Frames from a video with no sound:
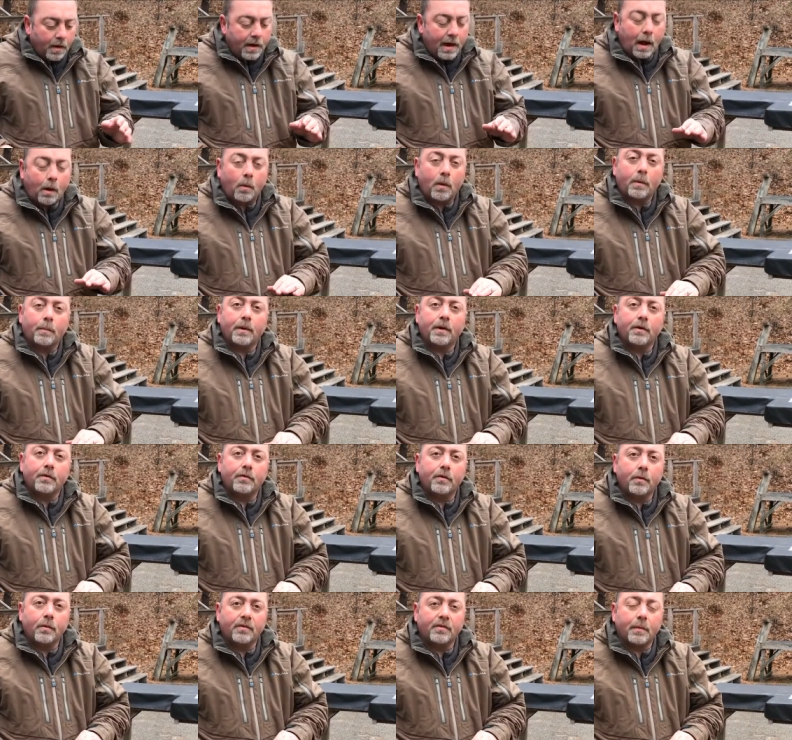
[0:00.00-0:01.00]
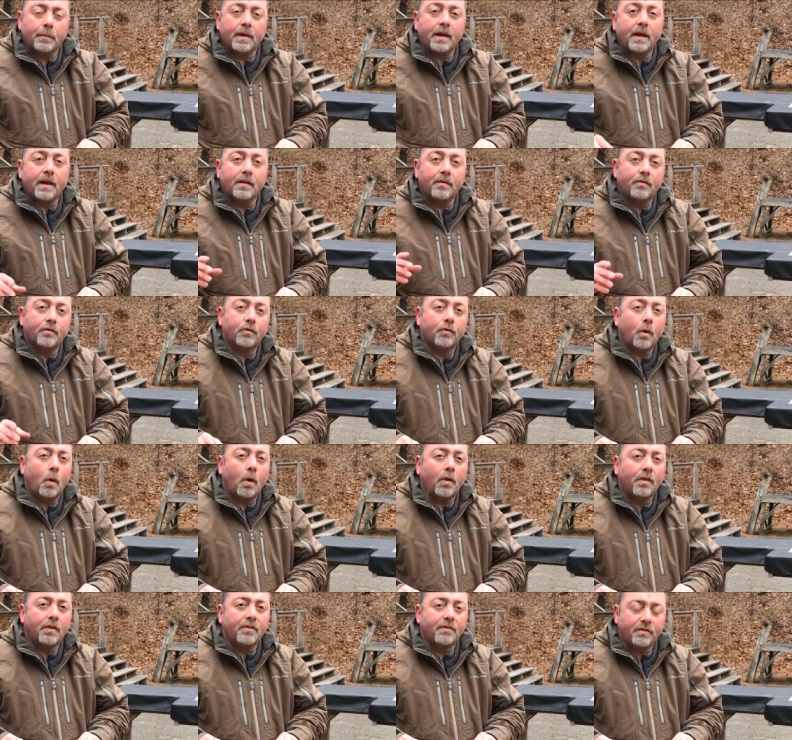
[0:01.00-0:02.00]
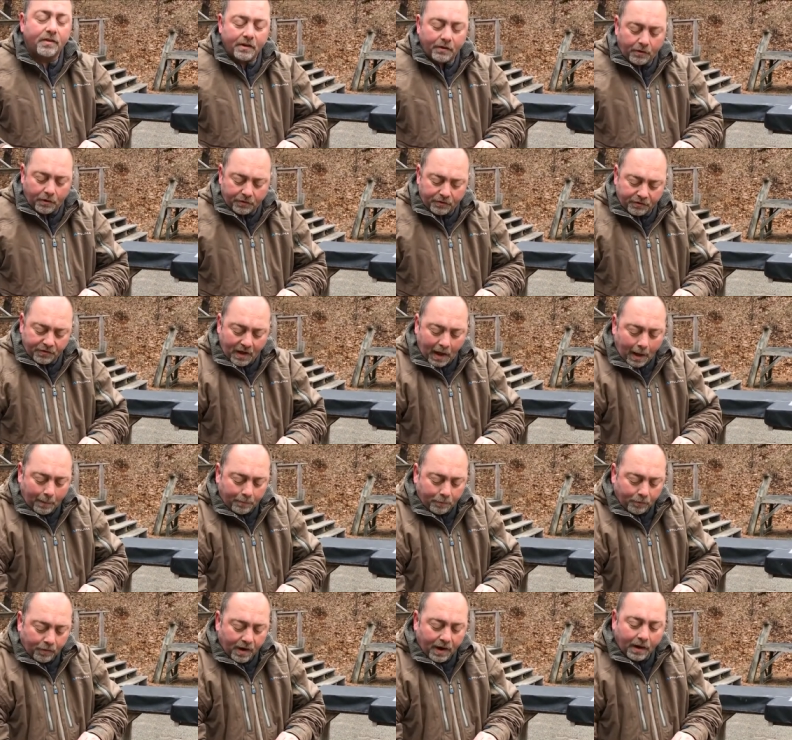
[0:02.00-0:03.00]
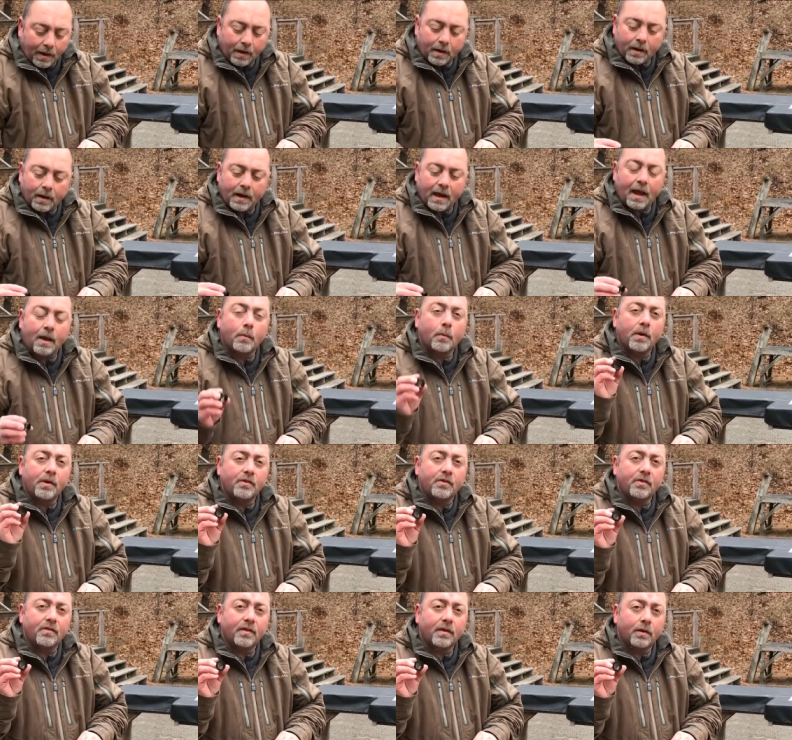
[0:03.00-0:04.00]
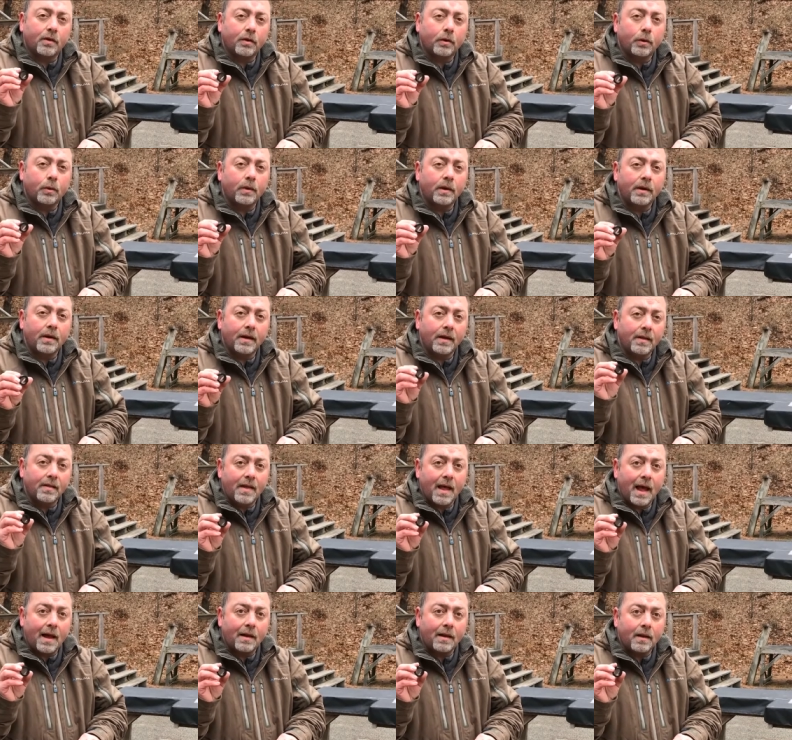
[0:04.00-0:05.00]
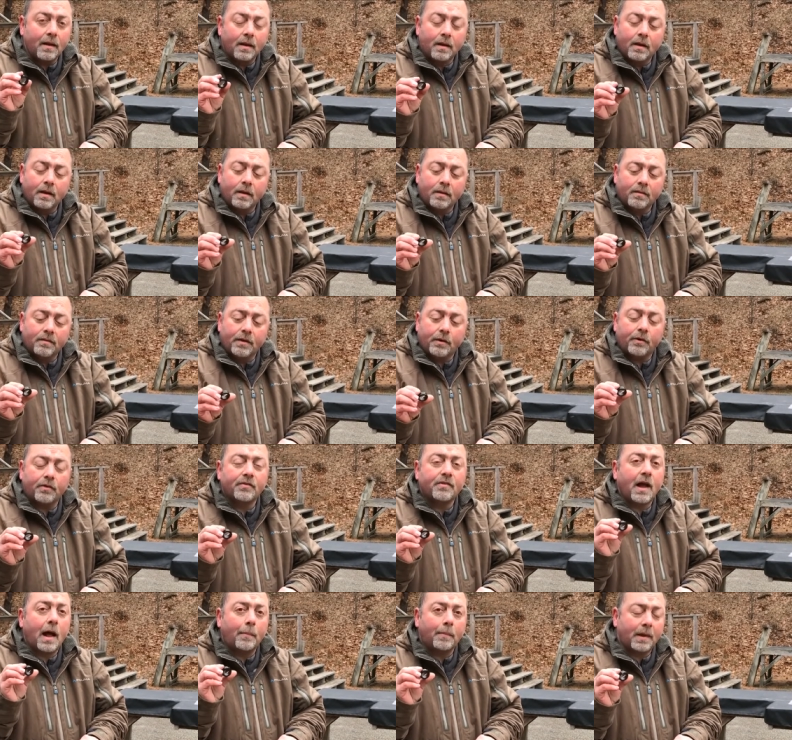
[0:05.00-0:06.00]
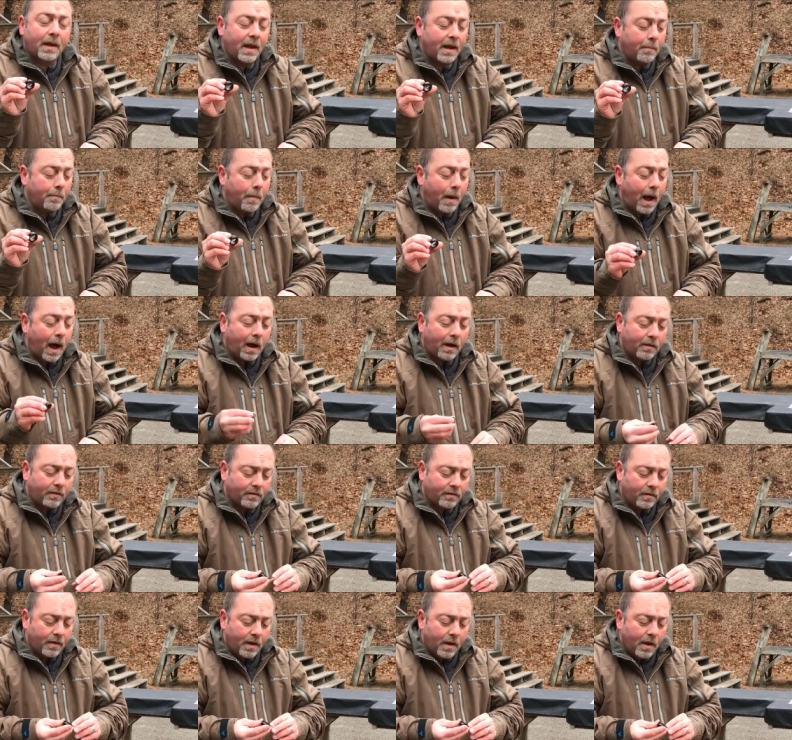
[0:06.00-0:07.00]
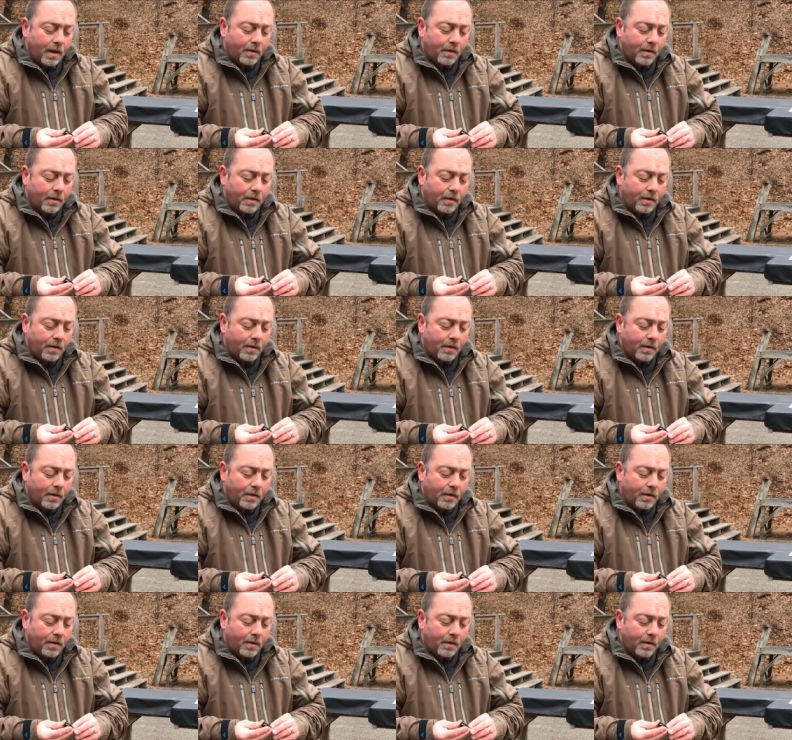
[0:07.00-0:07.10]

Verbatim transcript: Now what I'm going to do is I'm going to install the zero stop ring, again, which is included in that zero stop kit box.